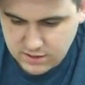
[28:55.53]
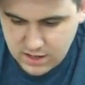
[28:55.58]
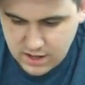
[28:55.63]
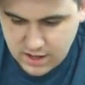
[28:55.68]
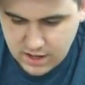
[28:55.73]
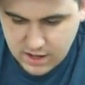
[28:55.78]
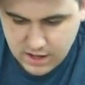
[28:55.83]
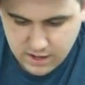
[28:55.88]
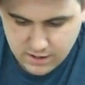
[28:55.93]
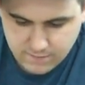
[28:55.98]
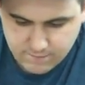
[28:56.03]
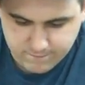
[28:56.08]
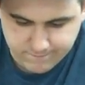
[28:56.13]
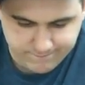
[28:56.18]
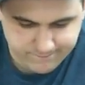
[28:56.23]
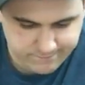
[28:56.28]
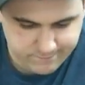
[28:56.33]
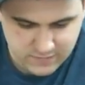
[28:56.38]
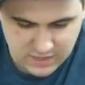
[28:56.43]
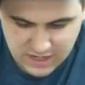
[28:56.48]
Um,
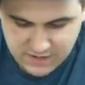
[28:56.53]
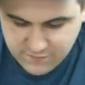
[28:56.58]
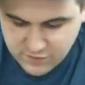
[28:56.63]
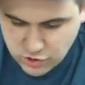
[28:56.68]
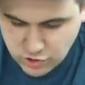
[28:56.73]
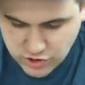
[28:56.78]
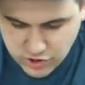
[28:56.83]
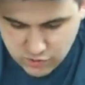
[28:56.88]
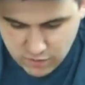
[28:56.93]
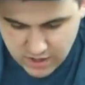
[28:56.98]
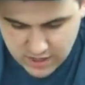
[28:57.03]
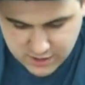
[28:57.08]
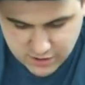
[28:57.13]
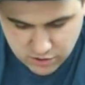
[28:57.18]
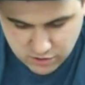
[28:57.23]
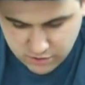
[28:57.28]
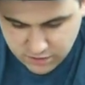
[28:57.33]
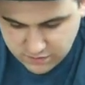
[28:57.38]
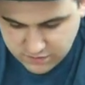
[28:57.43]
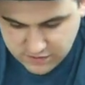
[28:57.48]
infantry squads
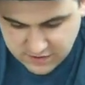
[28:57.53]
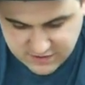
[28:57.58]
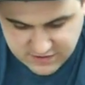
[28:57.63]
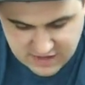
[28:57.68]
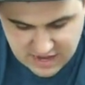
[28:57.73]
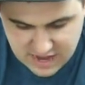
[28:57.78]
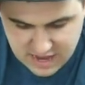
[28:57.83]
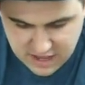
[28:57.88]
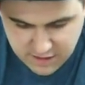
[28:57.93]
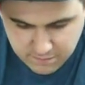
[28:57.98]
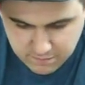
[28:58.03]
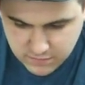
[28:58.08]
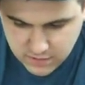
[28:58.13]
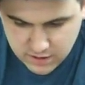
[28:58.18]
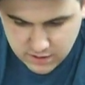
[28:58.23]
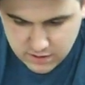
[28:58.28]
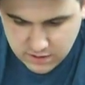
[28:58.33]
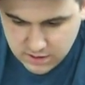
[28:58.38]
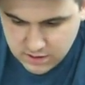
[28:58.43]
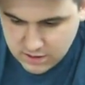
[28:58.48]
are the same.
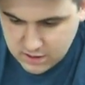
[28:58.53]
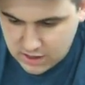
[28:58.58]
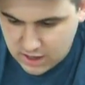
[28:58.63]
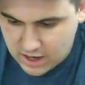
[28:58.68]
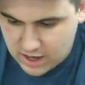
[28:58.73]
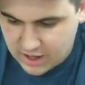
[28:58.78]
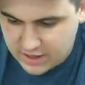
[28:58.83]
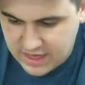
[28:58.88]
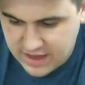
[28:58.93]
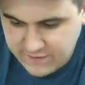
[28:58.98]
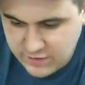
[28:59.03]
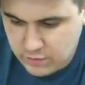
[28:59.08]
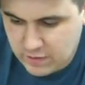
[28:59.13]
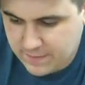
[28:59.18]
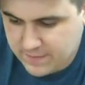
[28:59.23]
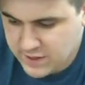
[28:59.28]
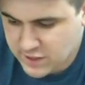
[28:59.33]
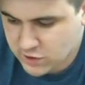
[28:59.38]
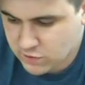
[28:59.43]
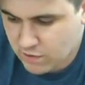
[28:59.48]
Uh, heavy
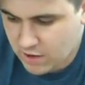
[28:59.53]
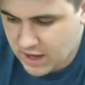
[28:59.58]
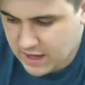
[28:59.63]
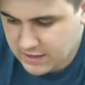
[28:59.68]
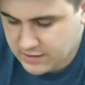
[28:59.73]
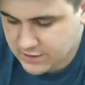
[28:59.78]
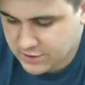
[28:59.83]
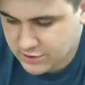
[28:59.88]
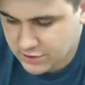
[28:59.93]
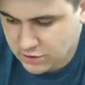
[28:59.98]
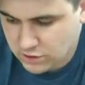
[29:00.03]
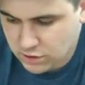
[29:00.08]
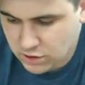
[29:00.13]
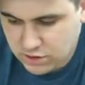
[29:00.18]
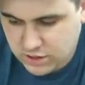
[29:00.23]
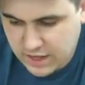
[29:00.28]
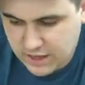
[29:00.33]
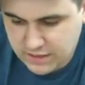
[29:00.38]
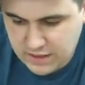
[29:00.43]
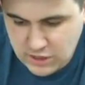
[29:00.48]
weapon squads
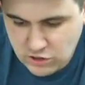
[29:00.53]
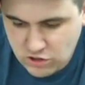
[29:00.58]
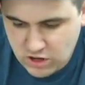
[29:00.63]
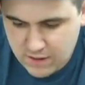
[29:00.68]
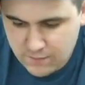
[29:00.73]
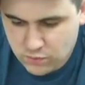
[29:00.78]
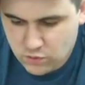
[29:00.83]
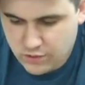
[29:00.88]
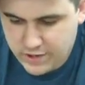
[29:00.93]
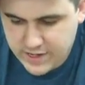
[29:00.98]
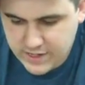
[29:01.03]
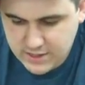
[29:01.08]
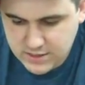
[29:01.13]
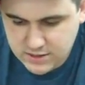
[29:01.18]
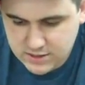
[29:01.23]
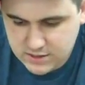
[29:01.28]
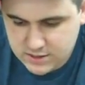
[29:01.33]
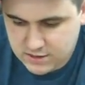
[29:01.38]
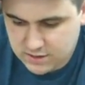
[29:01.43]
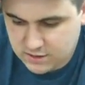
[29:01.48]
look like they drop
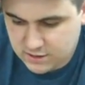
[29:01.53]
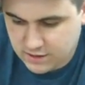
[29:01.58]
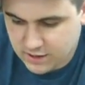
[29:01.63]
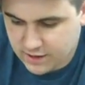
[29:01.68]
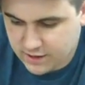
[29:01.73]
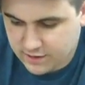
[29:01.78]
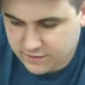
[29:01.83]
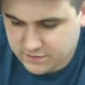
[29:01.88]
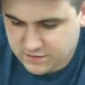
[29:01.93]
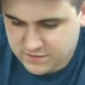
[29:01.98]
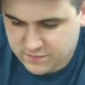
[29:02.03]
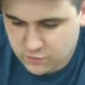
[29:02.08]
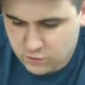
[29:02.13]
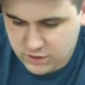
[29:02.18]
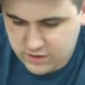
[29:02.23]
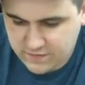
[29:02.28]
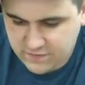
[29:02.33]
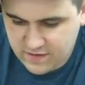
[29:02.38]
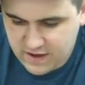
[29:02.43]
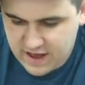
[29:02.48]
points. Uh, it's
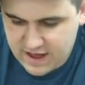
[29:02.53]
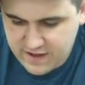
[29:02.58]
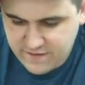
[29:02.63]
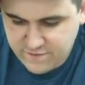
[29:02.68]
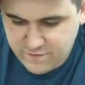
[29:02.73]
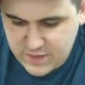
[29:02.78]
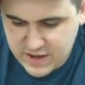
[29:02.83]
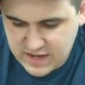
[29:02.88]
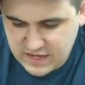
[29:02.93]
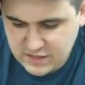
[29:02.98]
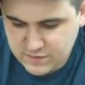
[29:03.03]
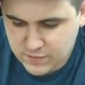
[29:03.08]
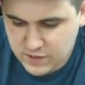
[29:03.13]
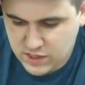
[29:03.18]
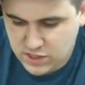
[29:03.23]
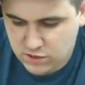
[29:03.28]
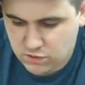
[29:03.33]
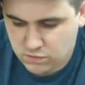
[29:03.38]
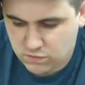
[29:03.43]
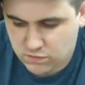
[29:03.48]
45 base,
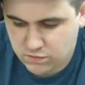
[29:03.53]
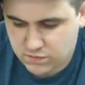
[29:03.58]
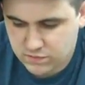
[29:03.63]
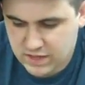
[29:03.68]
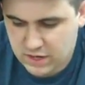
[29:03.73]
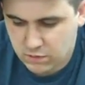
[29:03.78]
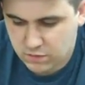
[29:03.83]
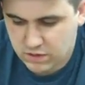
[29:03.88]
but you they